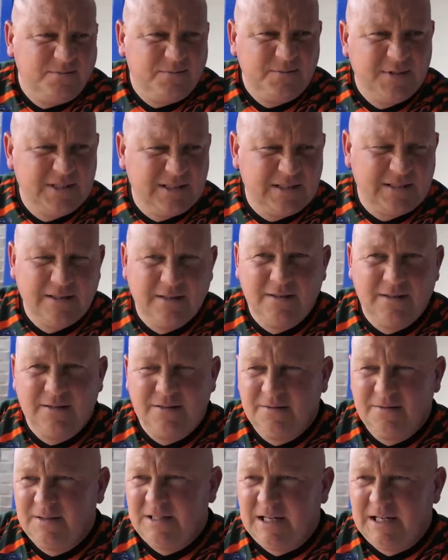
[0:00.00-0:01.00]
but uh,
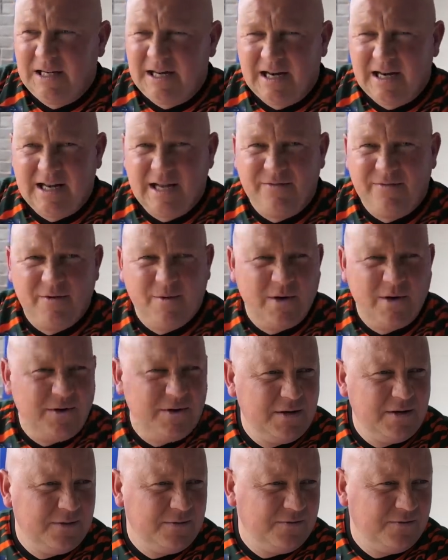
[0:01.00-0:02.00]
you're going to get it everywhere,
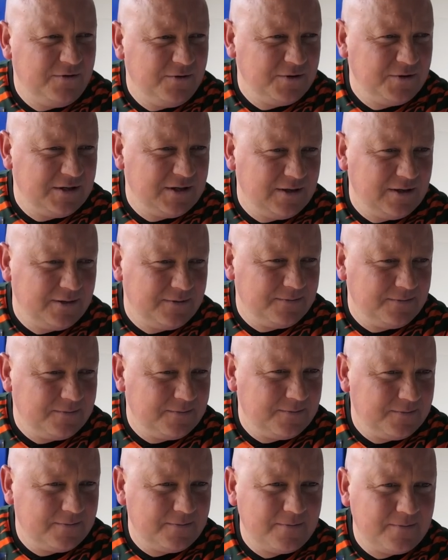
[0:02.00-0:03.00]
aren't you? Unfortunately.
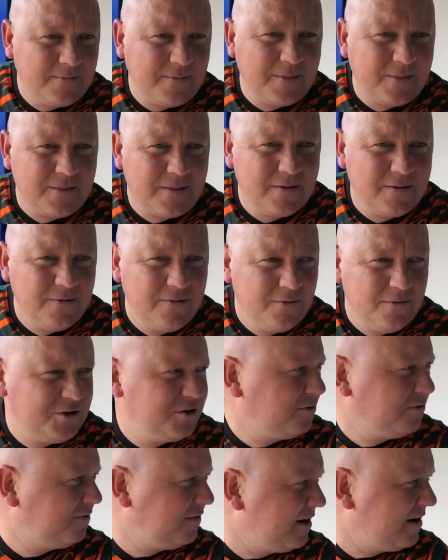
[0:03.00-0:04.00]
What's
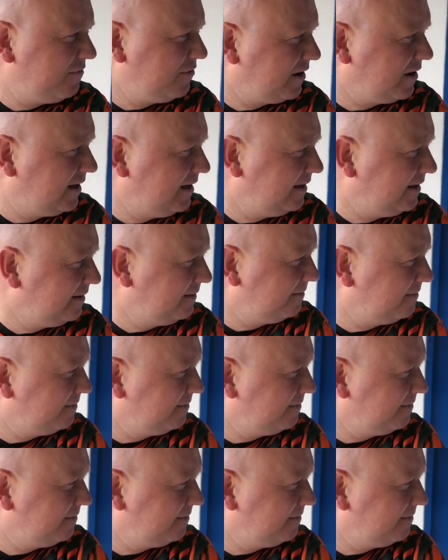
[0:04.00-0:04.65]
your favourite kit